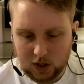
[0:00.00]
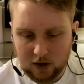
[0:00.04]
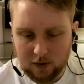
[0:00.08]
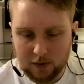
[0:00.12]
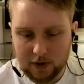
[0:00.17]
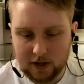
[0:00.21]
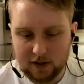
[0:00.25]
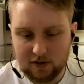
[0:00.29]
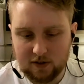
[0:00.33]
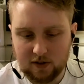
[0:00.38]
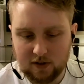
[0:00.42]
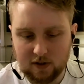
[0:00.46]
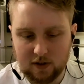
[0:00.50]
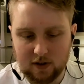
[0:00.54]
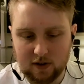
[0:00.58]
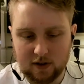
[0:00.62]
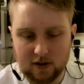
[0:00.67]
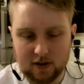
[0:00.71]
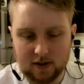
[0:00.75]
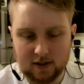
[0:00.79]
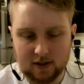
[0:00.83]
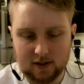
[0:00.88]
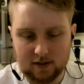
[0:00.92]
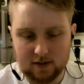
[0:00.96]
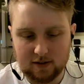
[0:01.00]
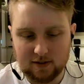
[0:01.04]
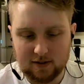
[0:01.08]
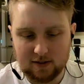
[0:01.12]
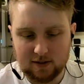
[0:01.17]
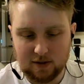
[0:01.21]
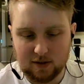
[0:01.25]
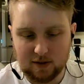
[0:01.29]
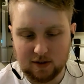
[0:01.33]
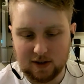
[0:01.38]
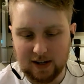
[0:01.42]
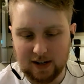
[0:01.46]
I wanted to
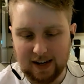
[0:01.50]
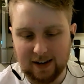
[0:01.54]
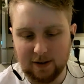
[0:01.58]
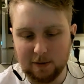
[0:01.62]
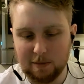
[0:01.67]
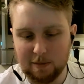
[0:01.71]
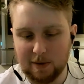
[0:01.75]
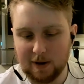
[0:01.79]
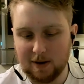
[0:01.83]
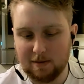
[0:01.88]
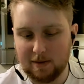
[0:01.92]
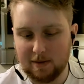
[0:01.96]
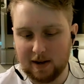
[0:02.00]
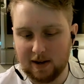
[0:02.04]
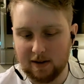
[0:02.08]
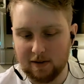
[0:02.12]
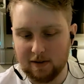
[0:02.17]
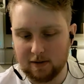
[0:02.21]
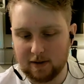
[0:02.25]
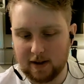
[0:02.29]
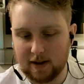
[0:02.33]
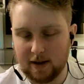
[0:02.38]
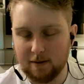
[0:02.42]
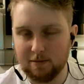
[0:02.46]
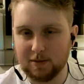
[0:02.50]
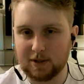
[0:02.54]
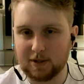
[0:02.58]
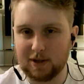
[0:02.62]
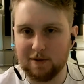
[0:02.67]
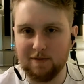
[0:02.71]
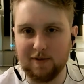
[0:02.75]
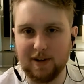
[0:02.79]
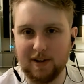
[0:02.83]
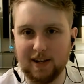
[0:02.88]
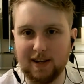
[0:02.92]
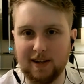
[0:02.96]
talk a little bit about Kim's
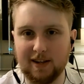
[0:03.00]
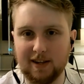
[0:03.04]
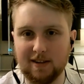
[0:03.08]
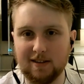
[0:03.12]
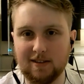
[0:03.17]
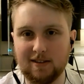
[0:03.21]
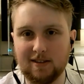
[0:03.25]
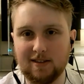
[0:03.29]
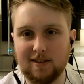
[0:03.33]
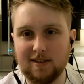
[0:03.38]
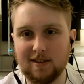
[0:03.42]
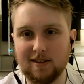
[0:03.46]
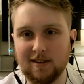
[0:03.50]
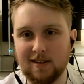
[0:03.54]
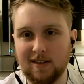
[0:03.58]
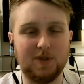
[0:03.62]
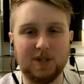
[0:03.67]
Convenience.